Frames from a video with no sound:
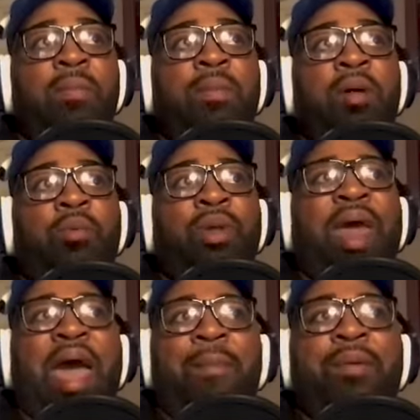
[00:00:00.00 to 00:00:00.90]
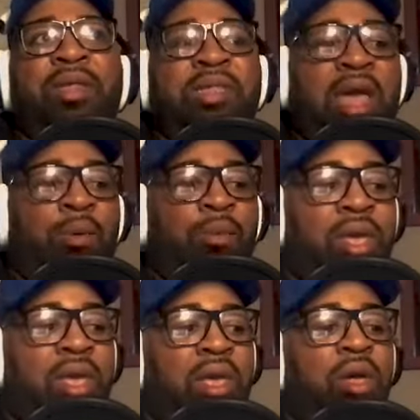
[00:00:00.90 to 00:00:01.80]
But what happened is that
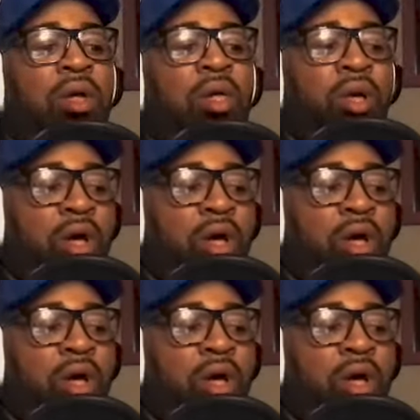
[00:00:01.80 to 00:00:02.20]
we